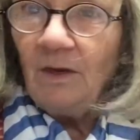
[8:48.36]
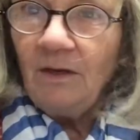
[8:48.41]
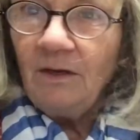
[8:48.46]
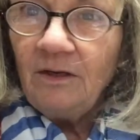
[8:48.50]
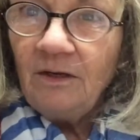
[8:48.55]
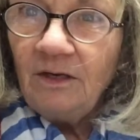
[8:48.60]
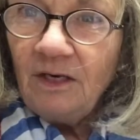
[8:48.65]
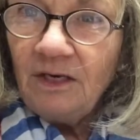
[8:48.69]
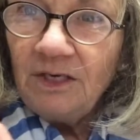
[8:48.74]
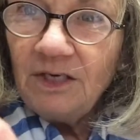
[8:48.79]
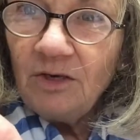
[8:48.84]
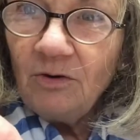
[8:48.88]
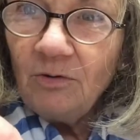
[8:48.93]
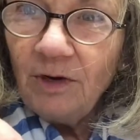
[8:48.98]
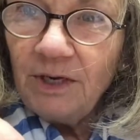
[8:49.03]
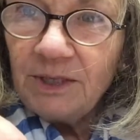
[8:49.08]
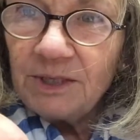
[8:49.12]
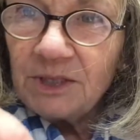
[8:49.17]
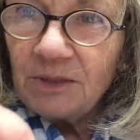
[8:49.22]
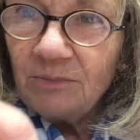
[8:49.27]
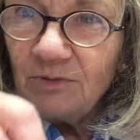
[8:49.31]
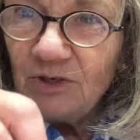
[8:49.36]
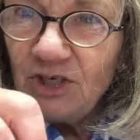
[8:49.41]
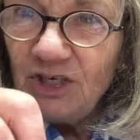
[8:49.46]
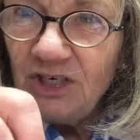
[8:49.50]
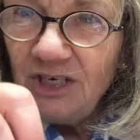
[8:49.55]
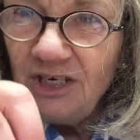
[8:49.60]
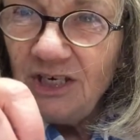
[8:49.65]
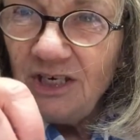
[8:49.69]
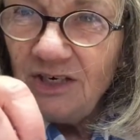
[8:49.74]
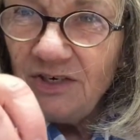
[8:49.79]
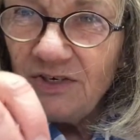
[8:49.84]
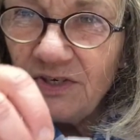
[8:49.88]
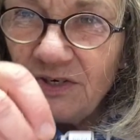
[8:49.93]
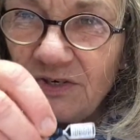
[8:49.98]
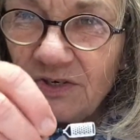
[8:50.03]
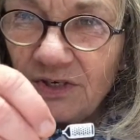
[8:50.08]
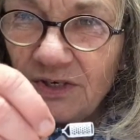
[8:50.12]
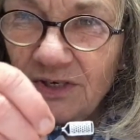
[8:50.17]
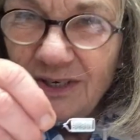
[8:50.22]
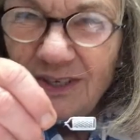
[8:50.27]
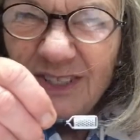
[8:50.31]
You need to grate some cheese.
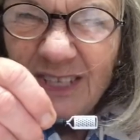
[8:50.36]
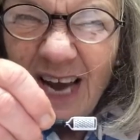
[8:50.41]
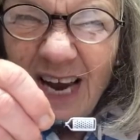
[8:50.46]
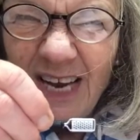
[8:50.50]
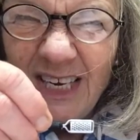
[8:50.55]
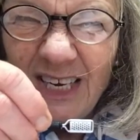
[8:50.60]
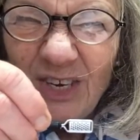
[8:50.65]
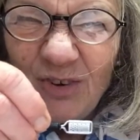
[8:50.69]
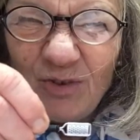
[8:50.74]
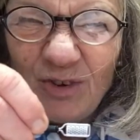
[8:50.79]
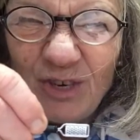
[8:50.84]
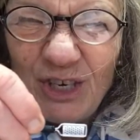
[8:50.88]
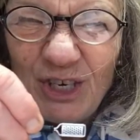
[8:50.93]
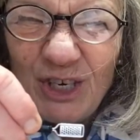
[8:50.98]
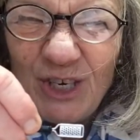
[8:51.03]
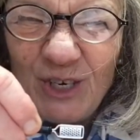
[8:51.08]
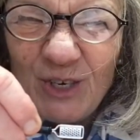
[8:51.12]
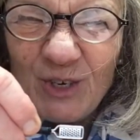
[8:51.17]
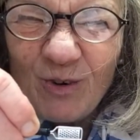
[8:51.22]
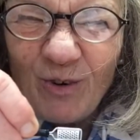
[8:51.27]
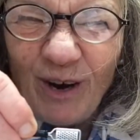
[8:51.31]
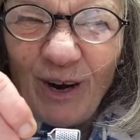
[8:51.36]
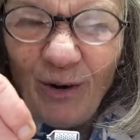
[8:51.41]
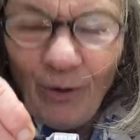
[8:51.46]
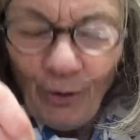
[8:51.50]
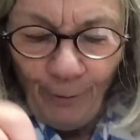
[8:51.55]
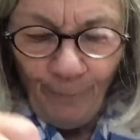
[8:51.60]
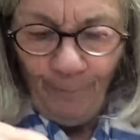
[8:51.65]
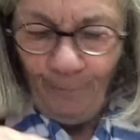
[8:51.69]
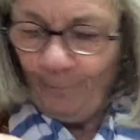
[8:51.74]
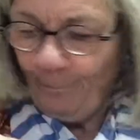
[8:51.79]
Here's a little tiny cheese grater.